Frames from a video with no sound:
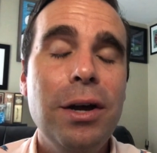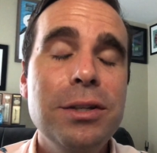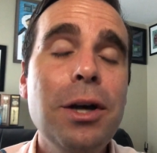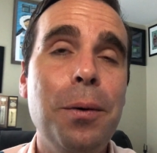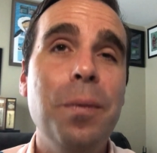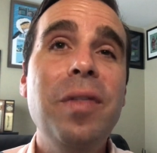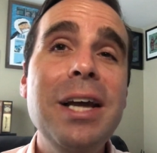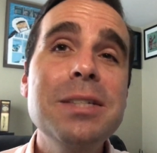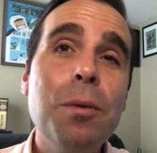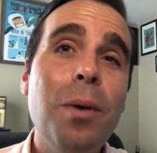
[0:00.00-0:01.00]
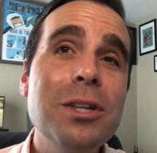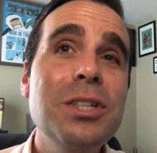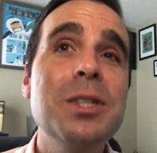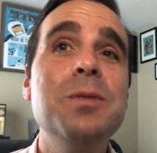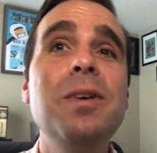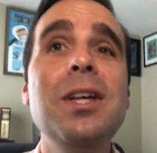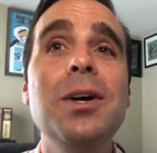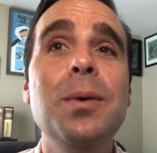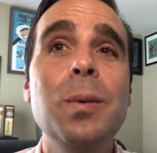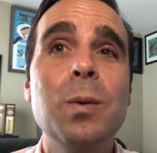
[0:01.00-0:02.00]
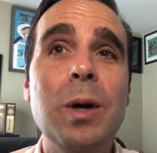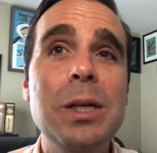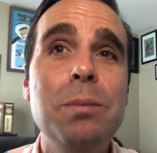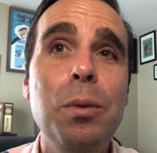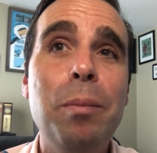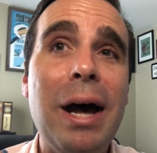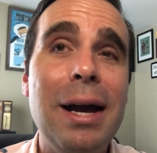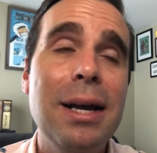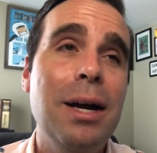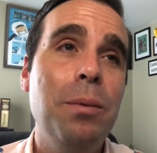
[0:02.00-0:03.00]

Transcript: So thanks for watching this video. Great to be back.